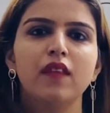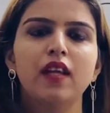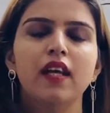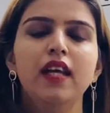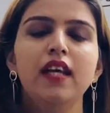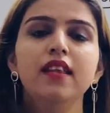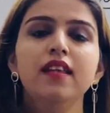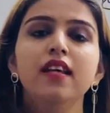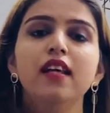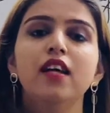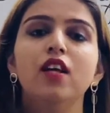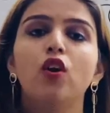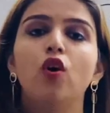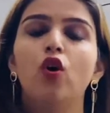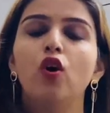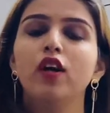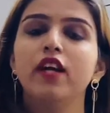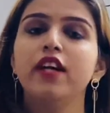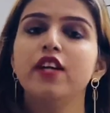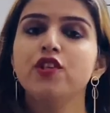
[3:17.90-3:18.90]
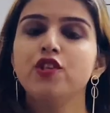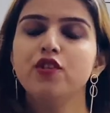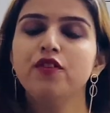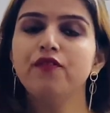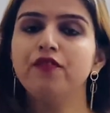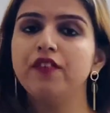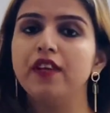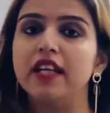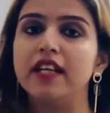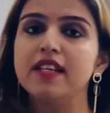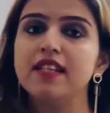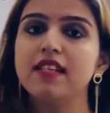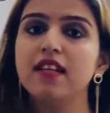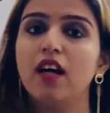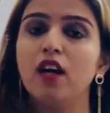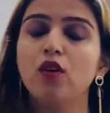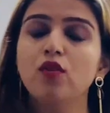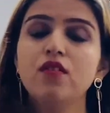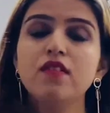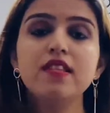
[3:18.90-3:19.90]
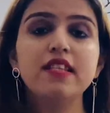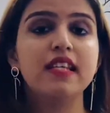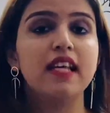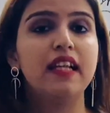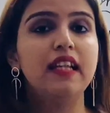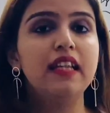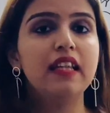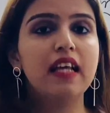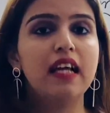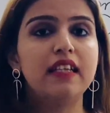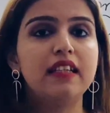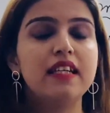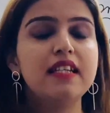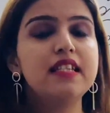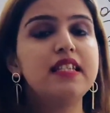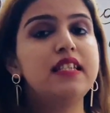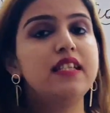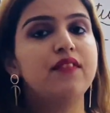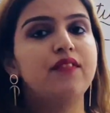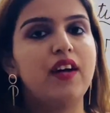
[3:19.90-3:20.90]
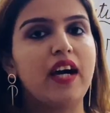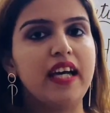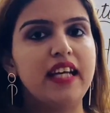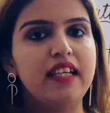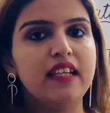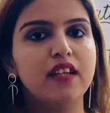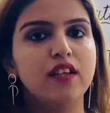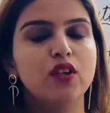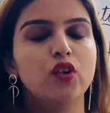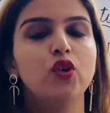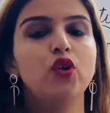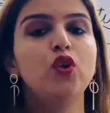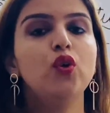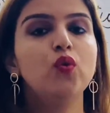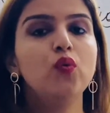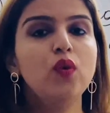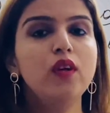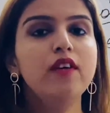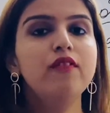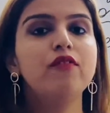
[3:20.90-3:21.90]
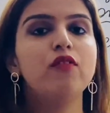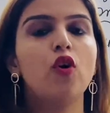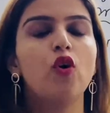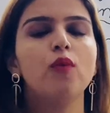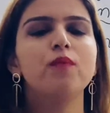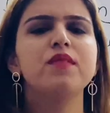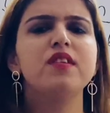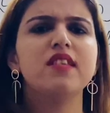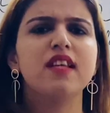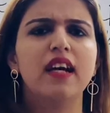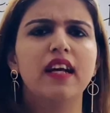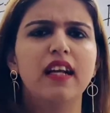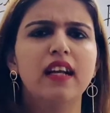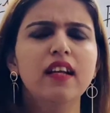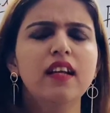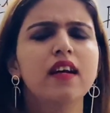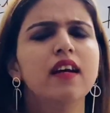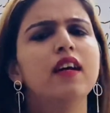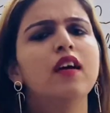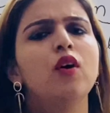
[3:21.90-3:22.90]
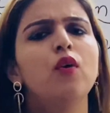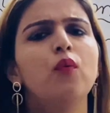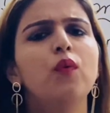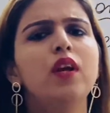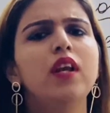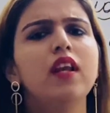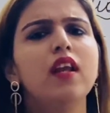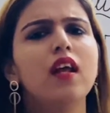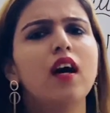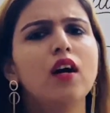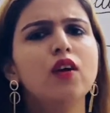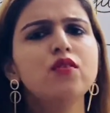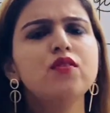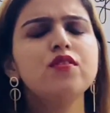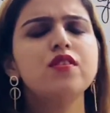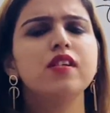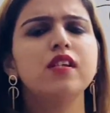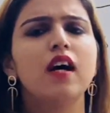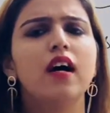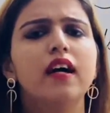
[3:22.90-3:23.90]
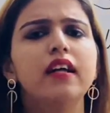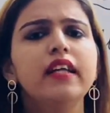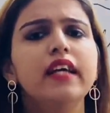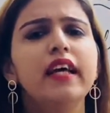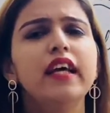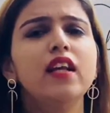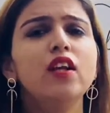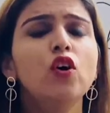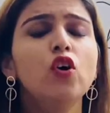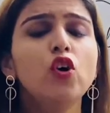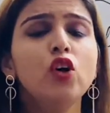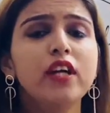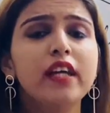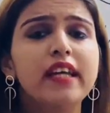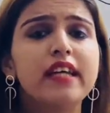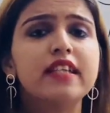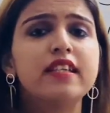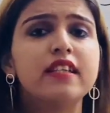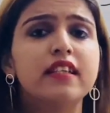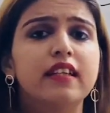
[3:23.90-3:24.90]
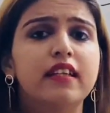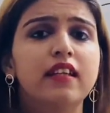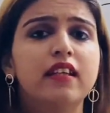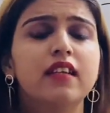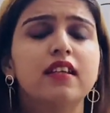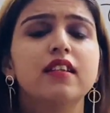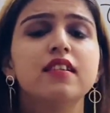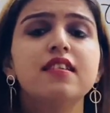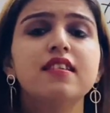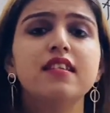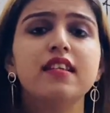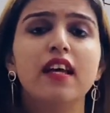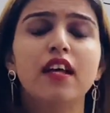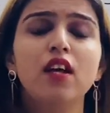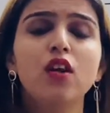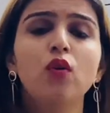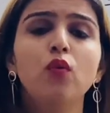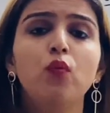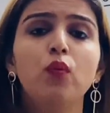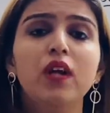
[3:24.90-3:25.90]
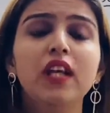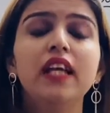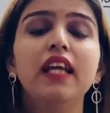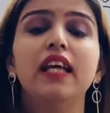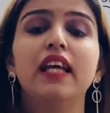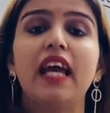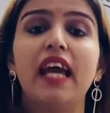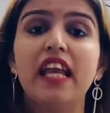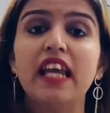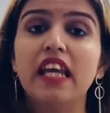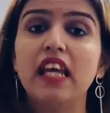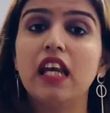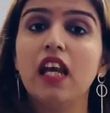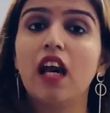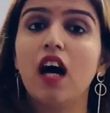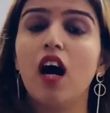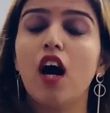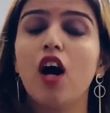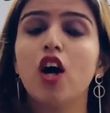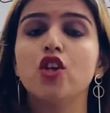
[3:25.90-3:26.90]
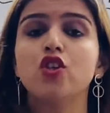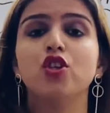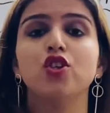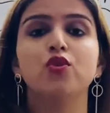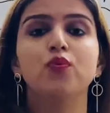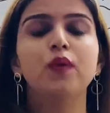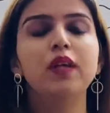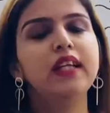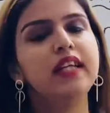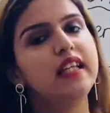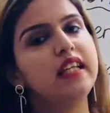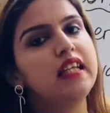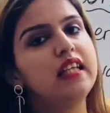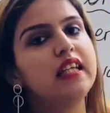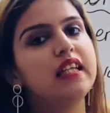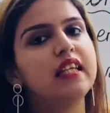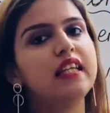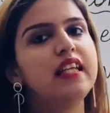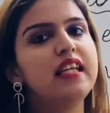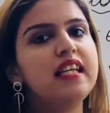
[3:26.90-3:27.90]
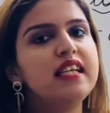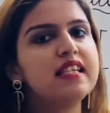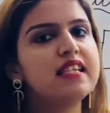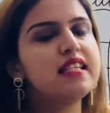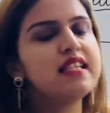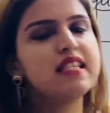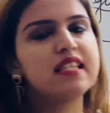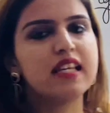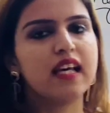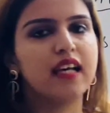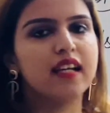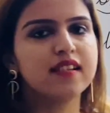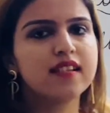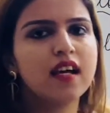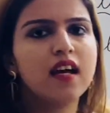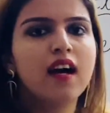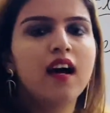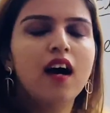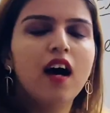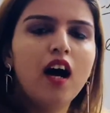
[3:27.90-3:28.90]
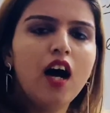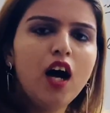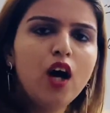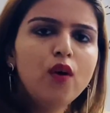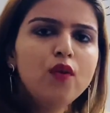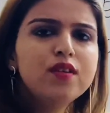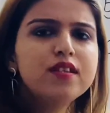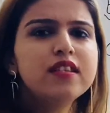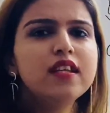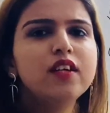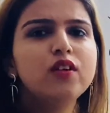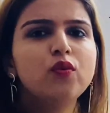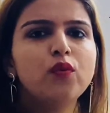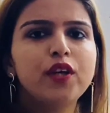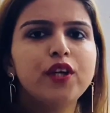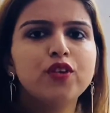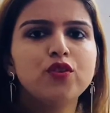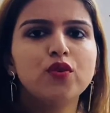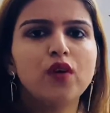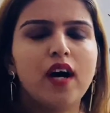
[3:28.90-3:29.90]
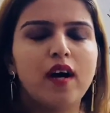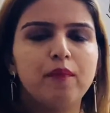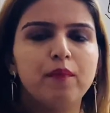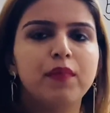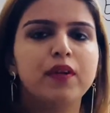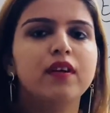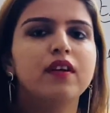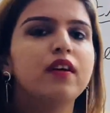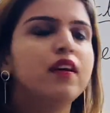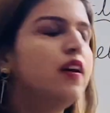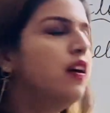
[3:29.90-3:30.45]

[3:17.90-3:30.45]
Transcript: In the elongation phase, now the cell that has divided, the newly formed cell, will now start elongated. The cell will enlarge, it will increase in size. How is that going to happen?